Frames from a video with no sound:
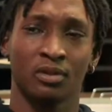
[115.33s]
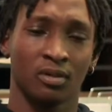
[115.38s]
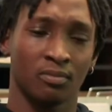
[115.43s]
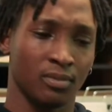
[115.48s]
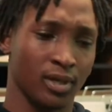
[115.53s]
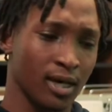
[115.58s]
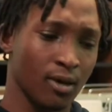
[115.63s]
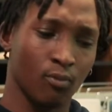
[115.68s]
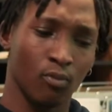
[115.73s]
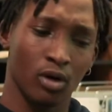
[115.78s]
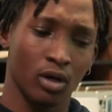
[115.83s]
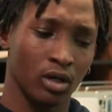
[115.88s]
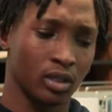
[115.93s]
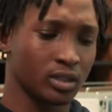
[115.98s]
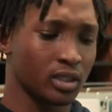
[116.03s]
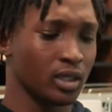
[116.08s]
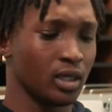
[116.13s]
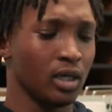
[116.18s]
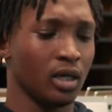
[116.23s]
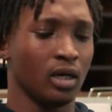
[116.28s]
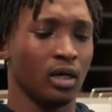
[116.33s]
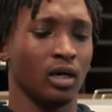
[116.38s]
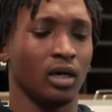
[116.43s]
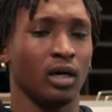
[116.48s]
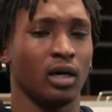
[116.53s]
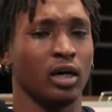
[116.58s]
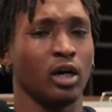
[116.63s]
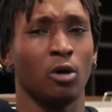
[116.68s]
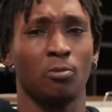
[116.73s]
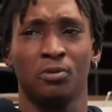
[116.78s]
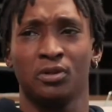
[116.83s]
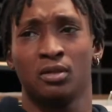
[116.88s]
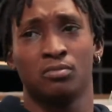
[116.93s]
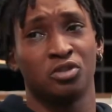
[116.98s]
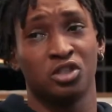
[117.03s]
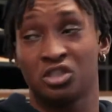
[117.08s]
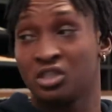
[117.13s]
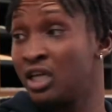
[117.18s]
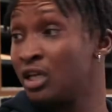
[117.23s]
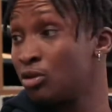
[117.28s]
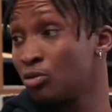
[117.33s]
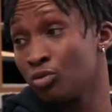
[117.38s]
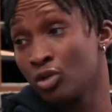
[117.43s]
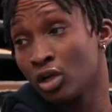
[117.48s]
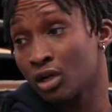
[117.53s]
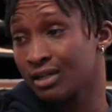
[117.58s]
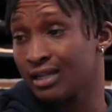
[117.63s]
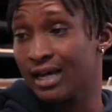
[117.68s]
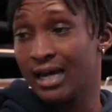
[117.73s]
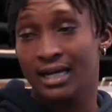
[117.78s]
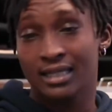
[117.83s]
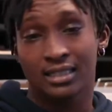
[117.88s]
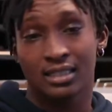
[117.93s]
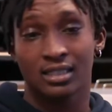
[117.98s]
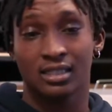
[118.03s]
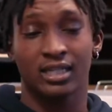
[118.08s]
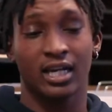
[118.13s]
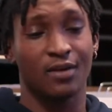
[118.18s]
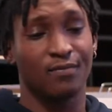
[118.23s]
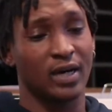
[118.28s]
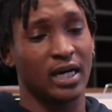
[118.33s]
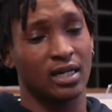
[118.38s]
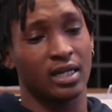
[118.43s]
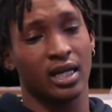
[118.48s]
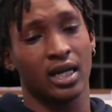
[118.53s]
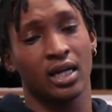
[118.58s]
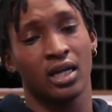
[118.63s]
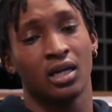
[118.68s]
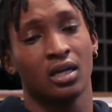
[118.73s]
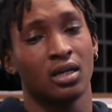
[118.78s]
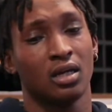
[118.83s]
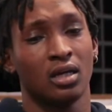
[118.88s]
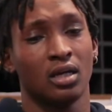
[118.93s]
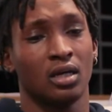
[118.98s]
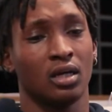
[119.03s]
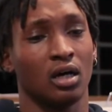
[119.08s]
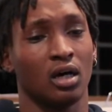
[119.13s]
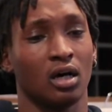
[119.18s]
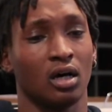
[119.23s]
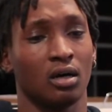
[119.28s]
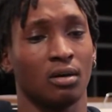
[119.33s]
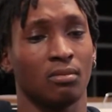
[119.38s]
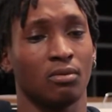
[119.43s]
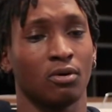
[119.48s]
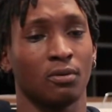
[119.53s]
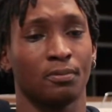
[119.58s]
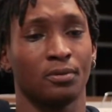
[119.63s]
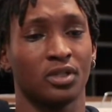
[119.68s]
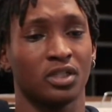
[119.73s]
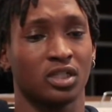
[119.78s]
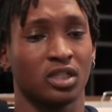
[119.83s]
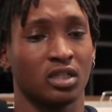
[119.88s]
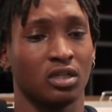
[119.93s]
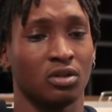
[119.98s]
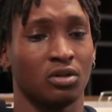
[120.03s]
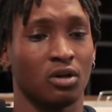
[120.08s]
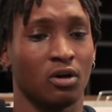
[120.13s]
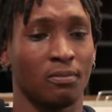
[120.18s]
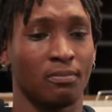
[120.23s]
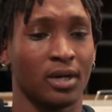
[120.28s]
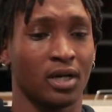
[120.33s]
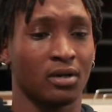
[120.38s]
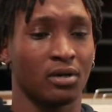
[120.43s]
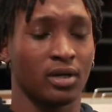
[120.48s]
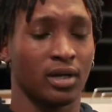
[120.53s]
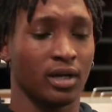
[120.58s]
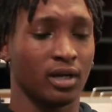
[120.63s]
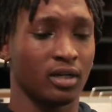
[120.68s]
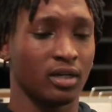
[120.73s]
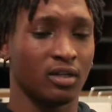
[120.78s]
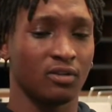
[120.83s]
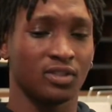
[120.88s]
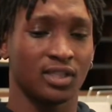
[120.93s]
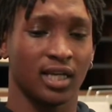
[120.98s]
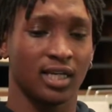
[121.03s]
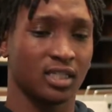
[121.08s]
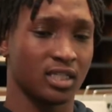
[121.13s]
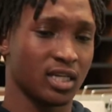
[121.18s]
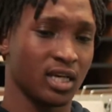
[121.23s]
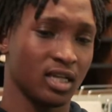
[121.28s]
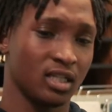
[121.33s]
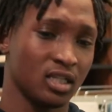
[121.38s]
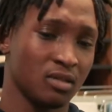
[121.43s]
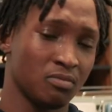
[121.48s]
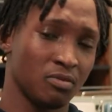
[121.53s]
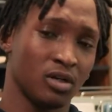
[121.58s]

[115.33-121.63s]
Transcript: them network, helping them just get through their classes day by day, or pushing better narratives and educating them